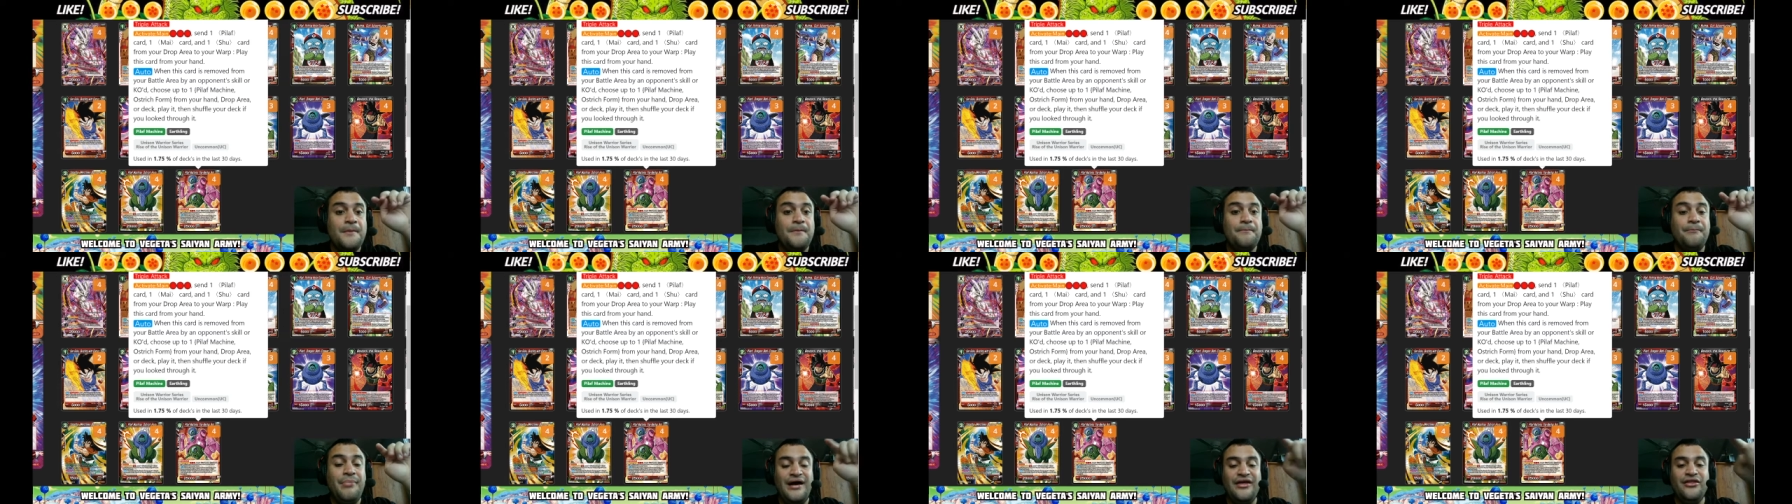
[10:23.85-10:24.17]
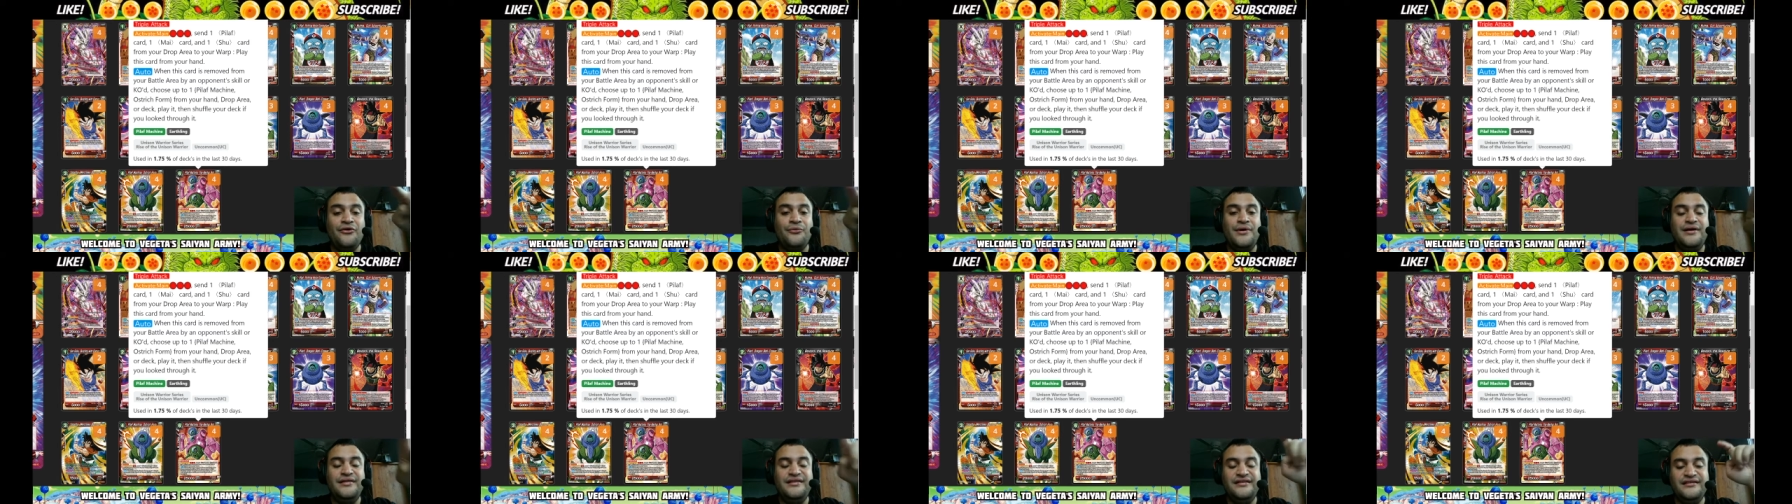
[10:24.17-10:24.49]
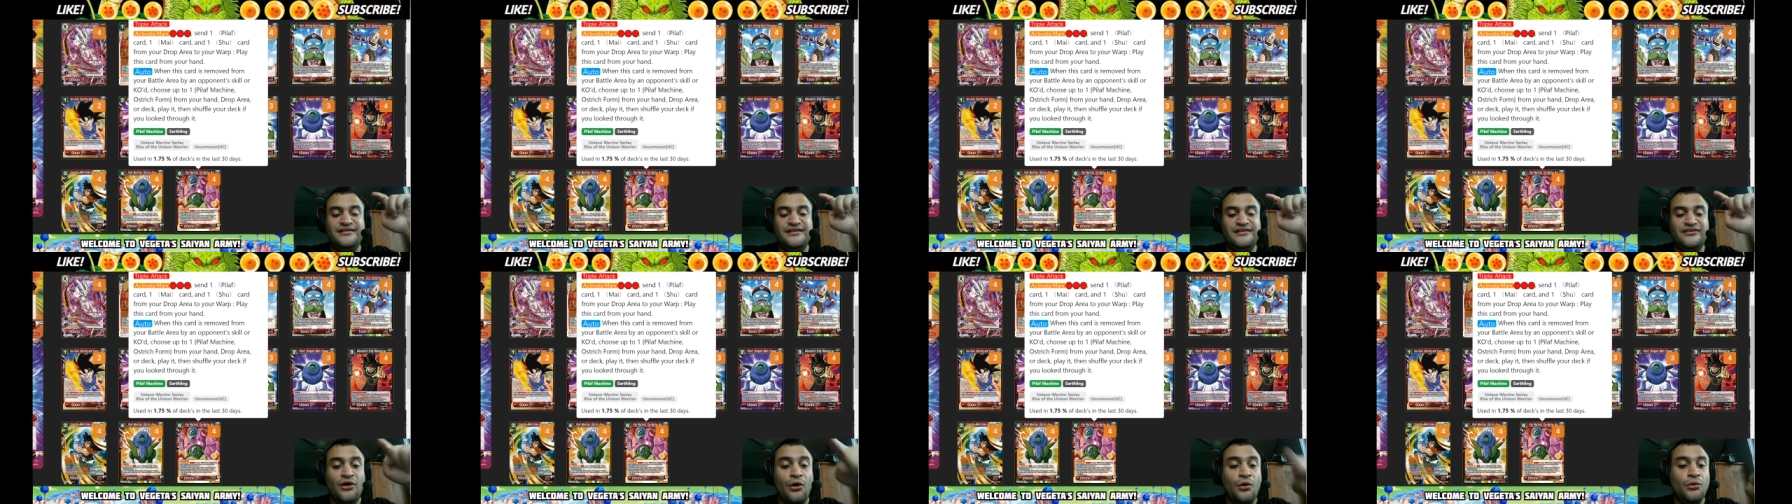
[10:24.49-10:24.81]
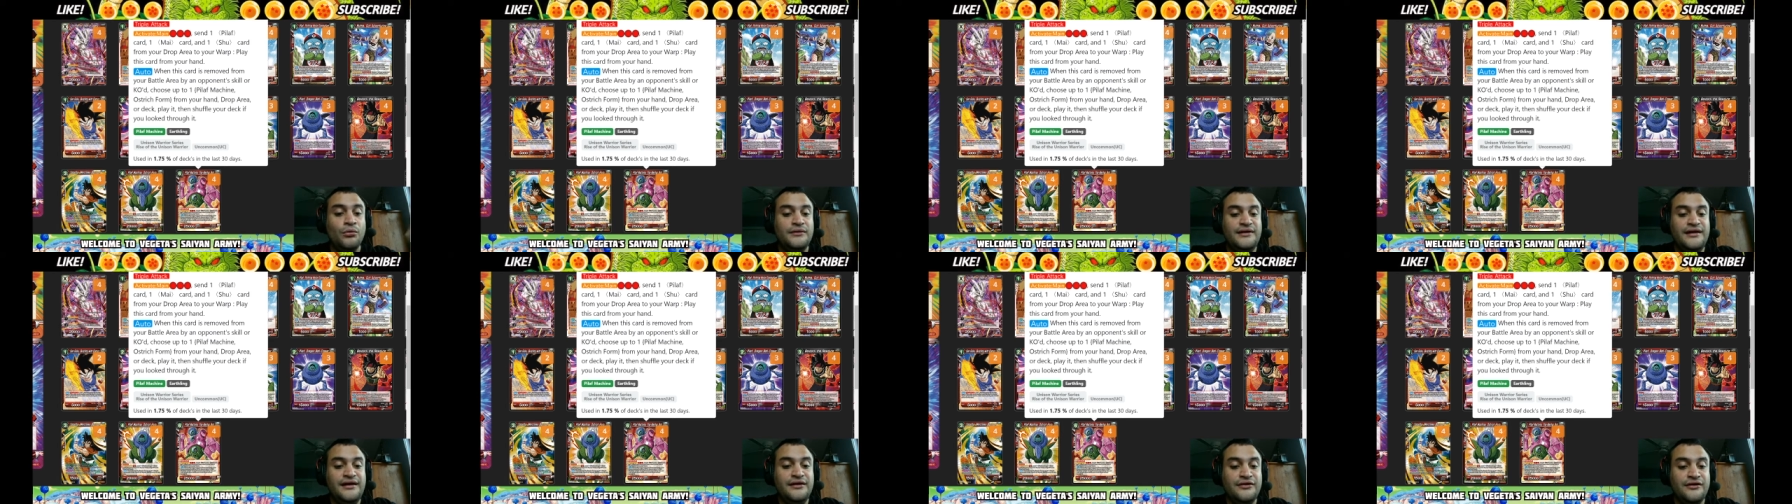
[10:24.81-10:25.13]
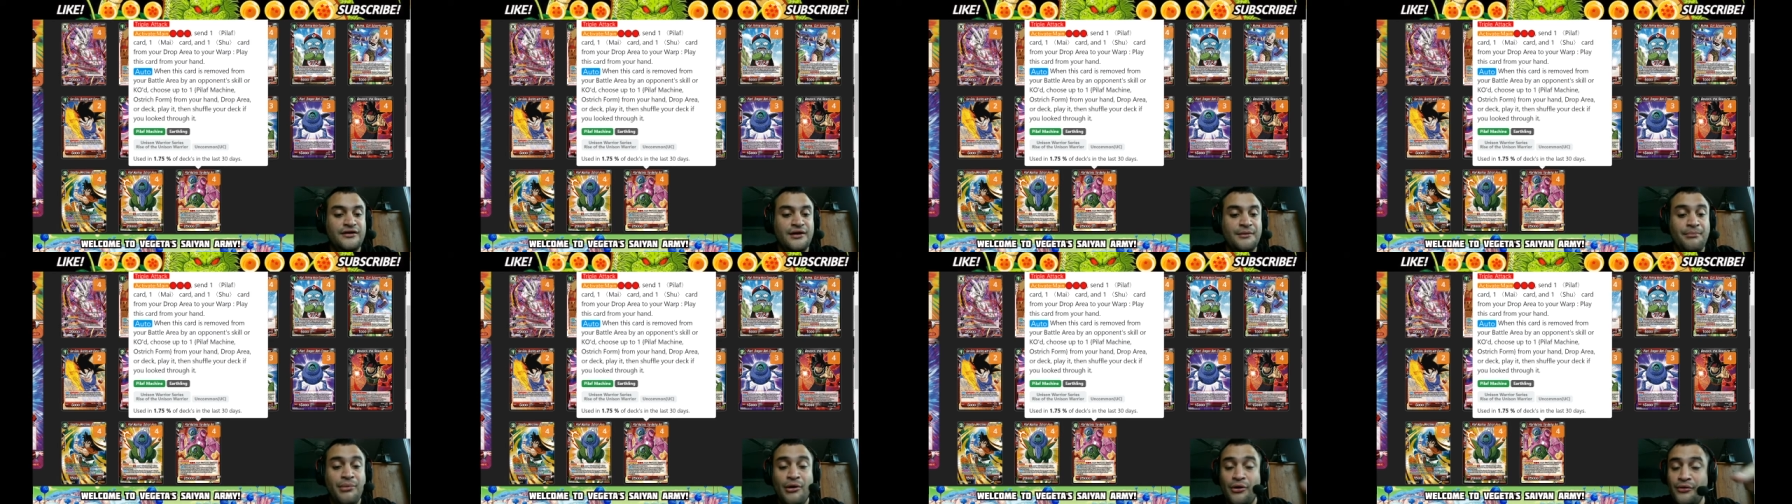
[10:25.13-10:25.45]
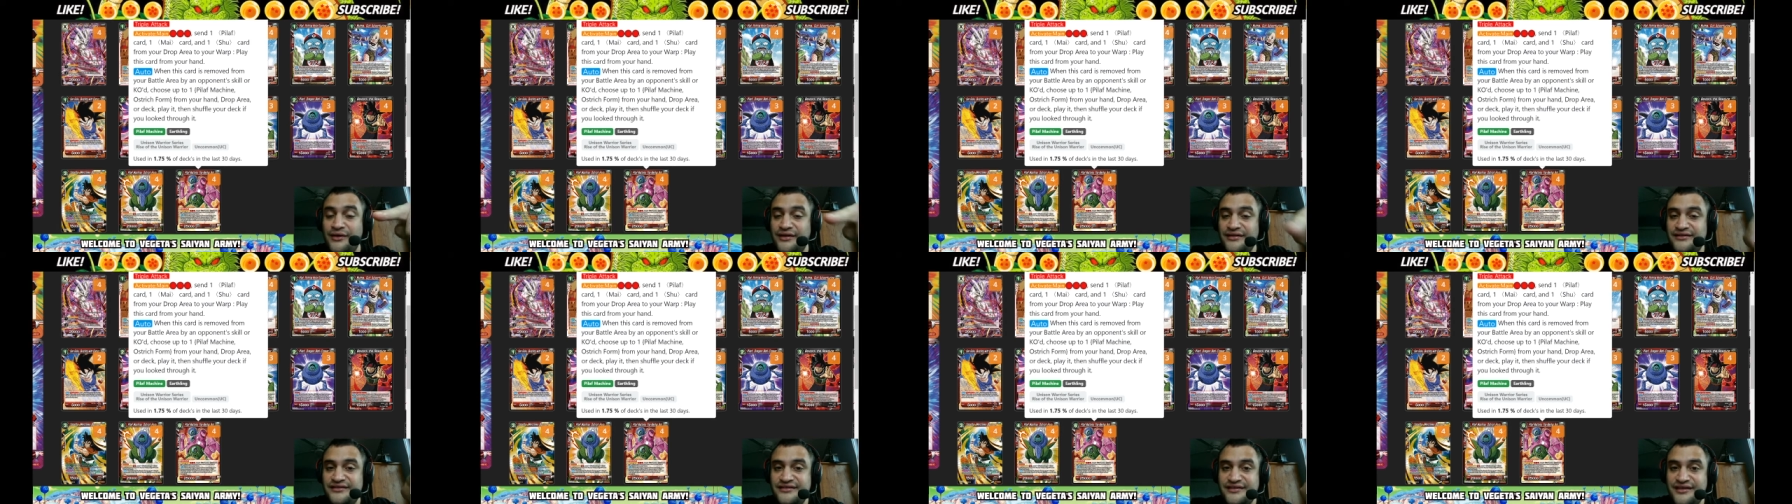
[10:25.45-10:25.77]
By the way, this is only on an
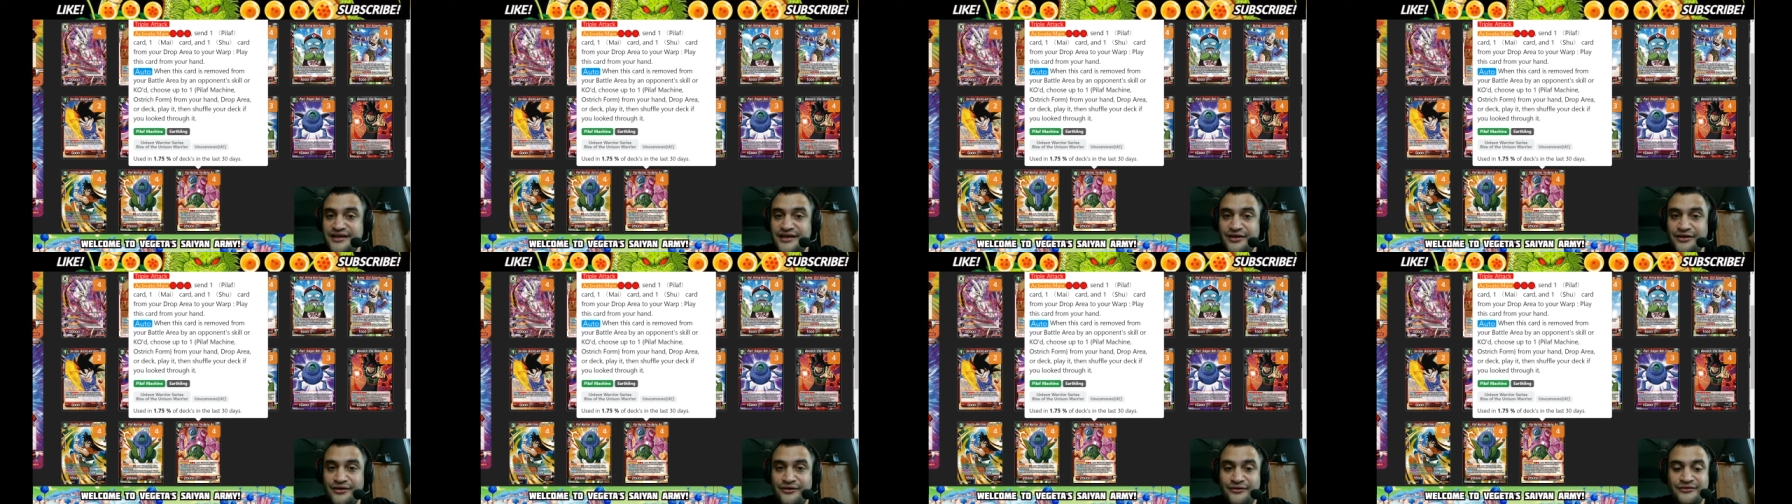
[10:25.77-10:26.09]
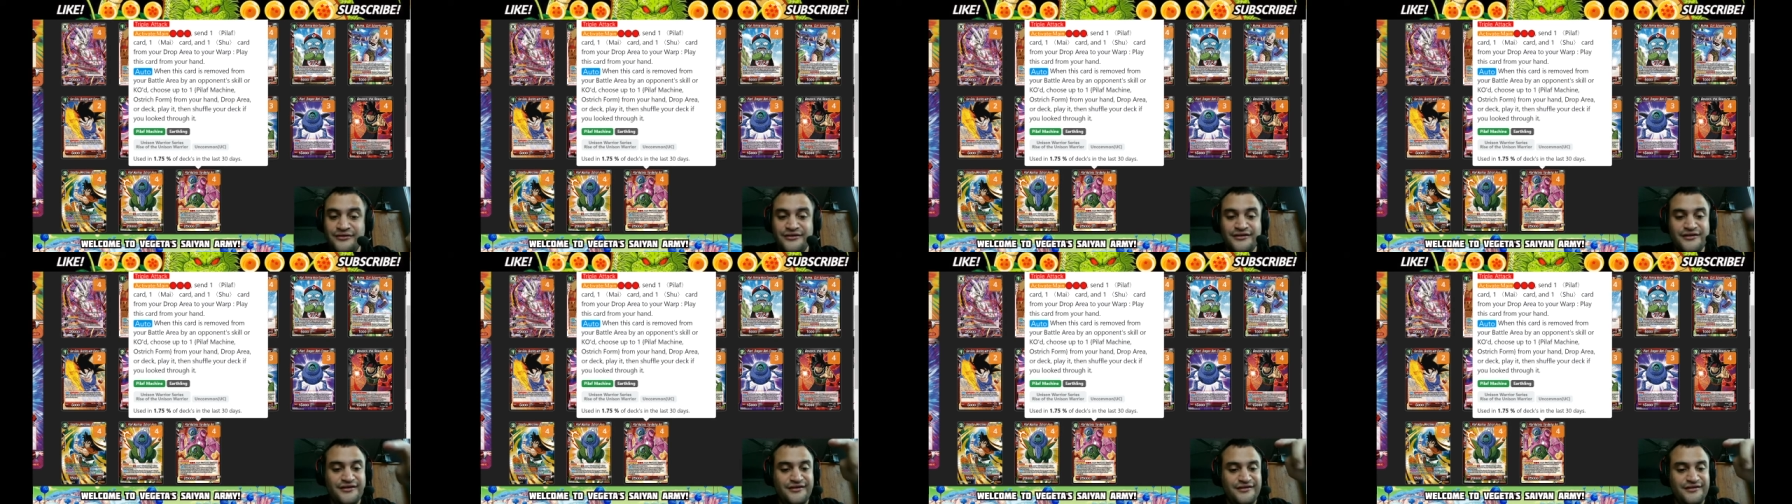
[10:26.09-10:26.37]
opponent's skill,